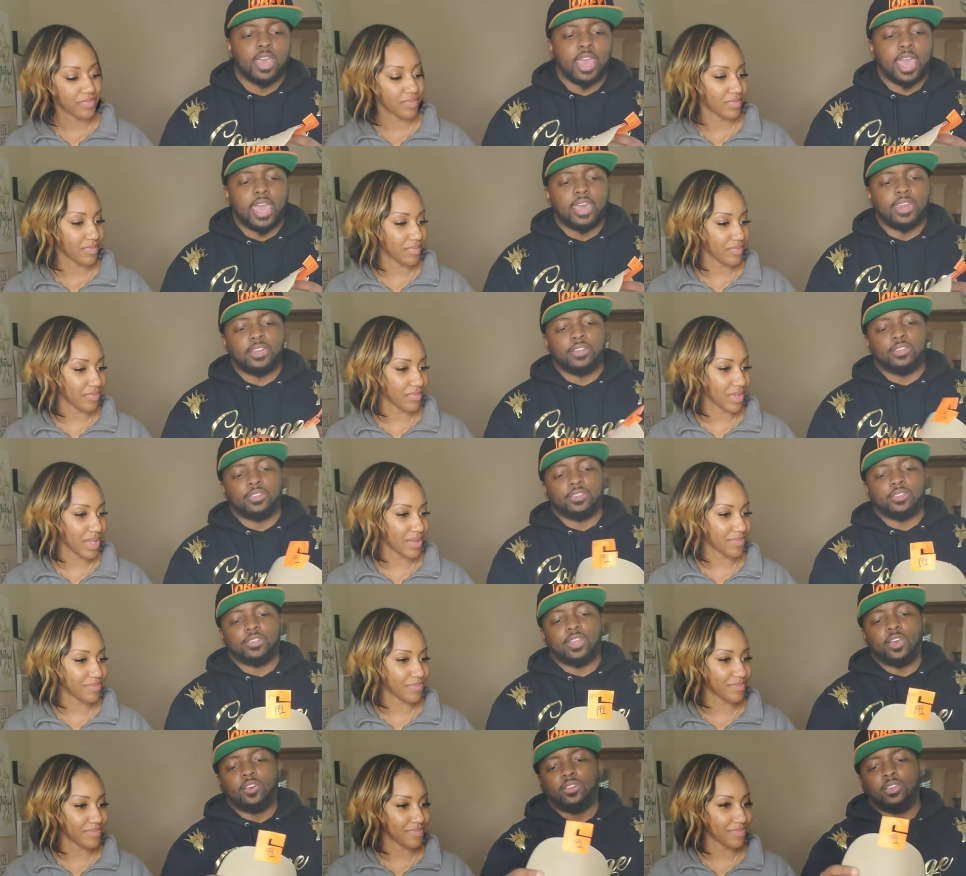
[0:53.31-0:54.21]
Speaker 1: And
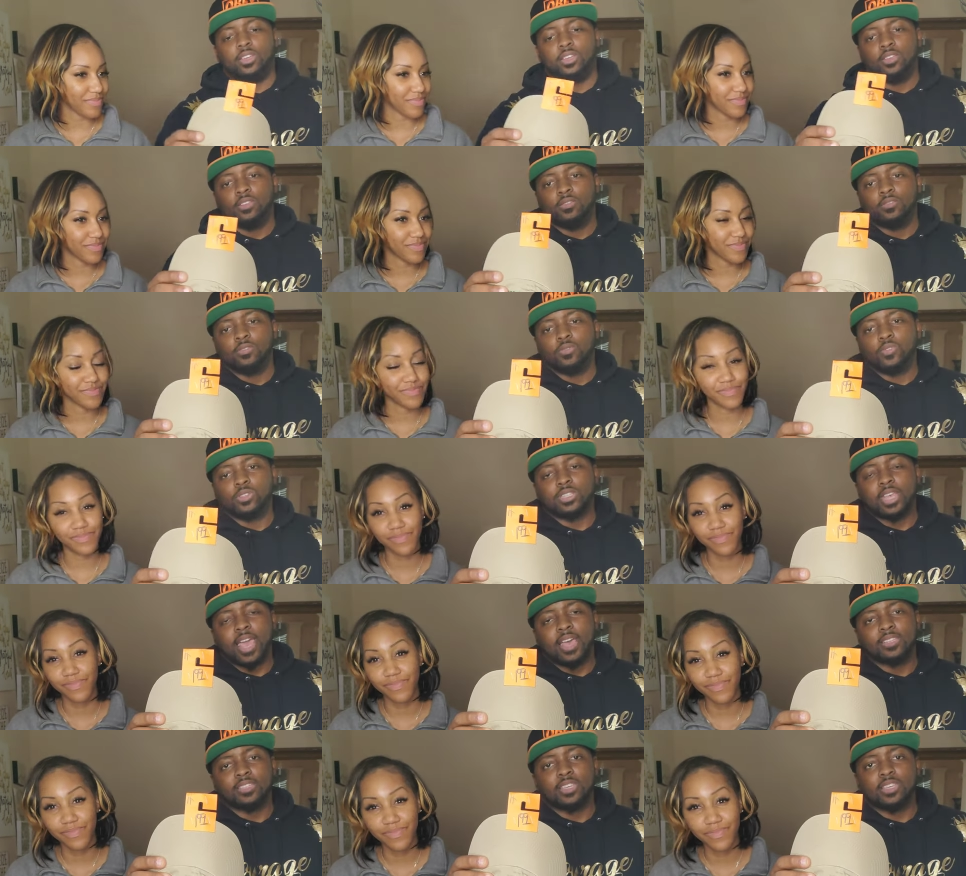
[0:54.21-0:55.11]
they only was
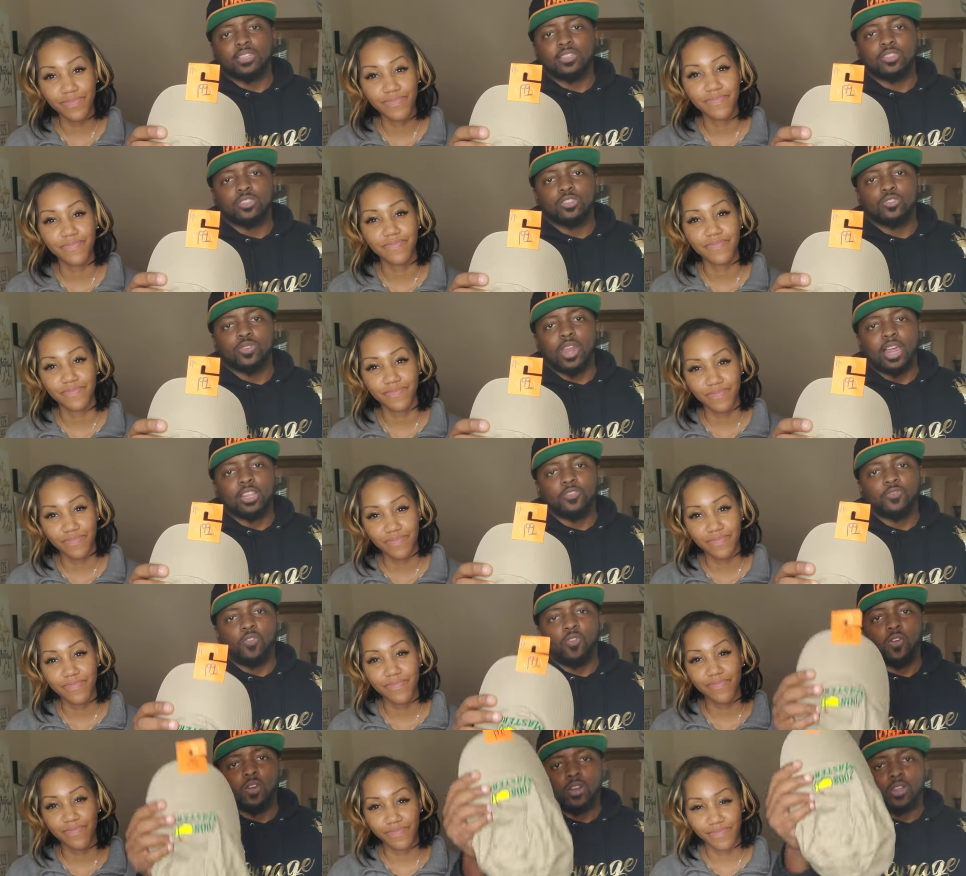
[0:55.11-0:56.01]
asking $2
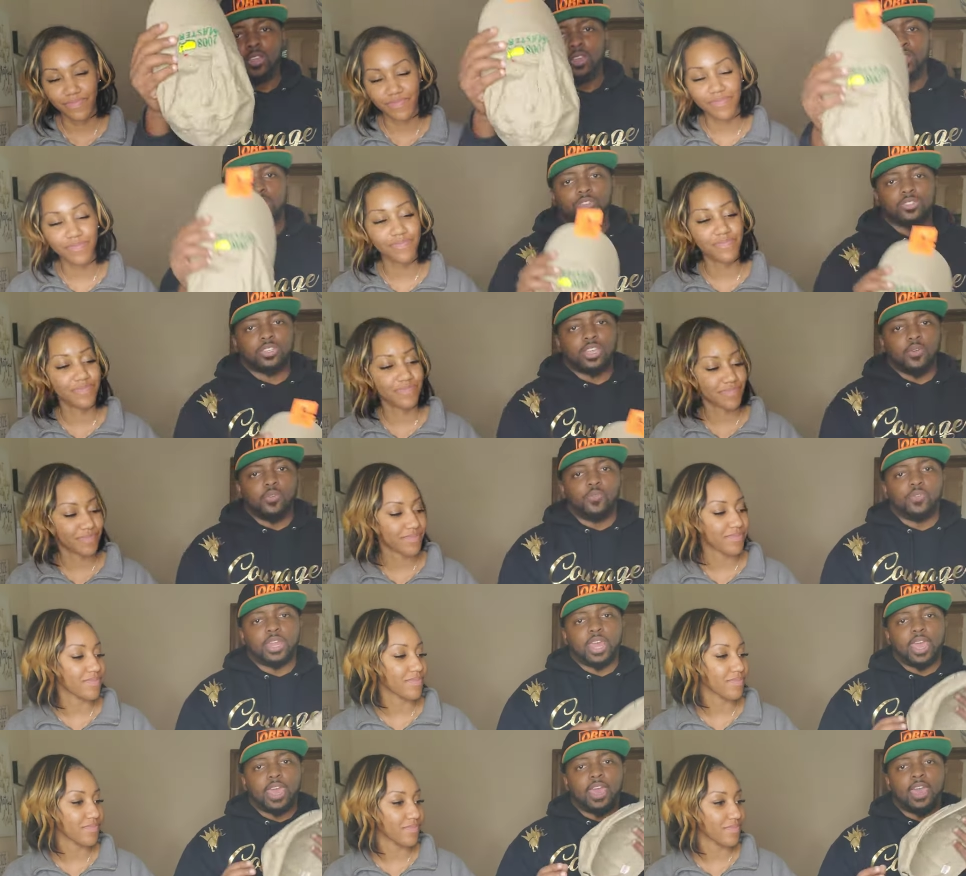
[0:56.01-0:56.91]
for it. So yeah, we
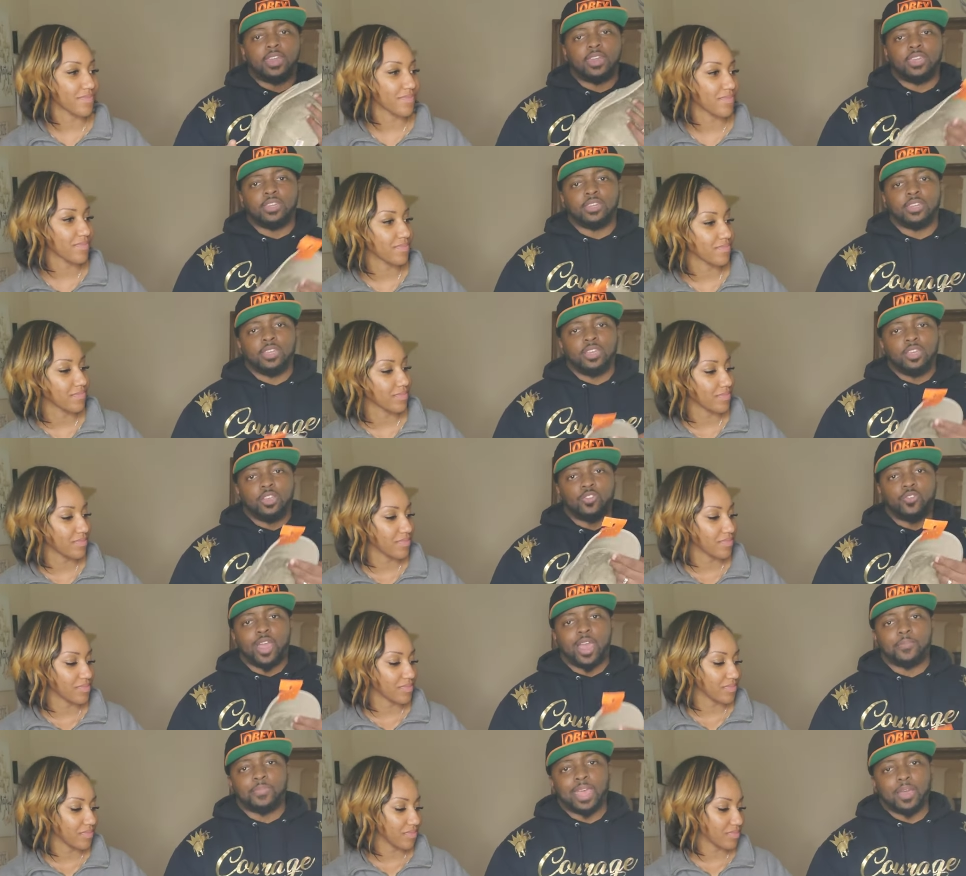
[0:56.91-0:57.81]
went ahead and
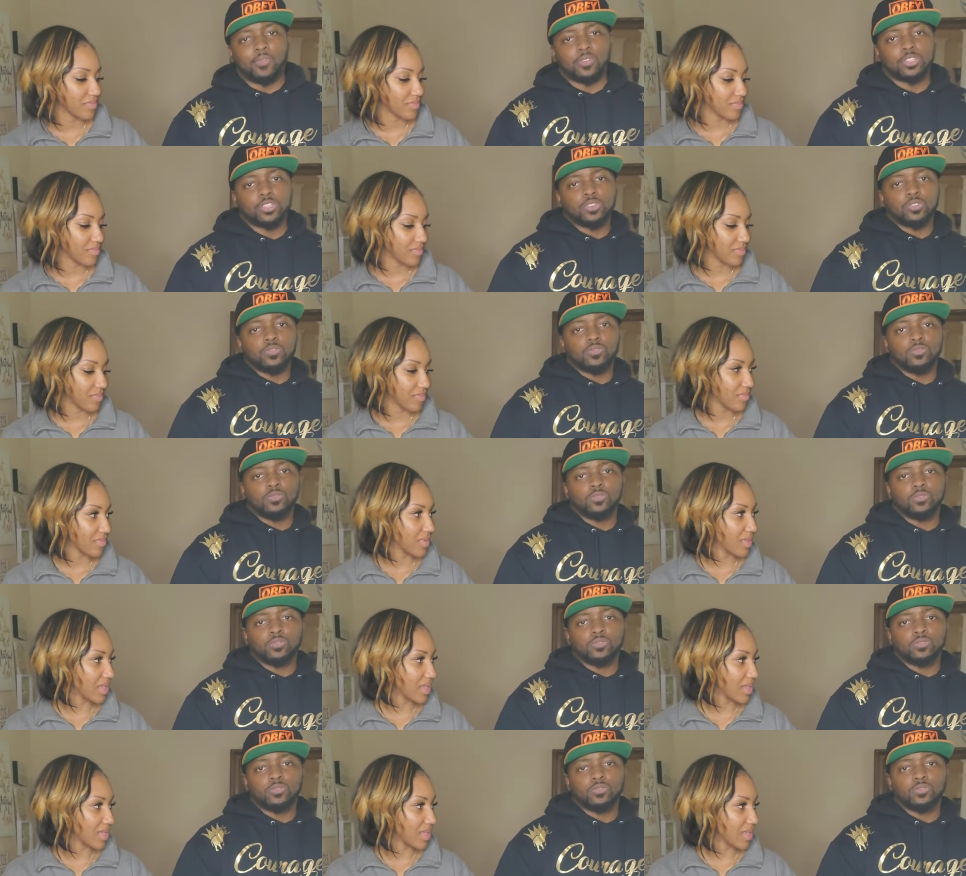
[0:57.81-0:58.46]
Grab that one too.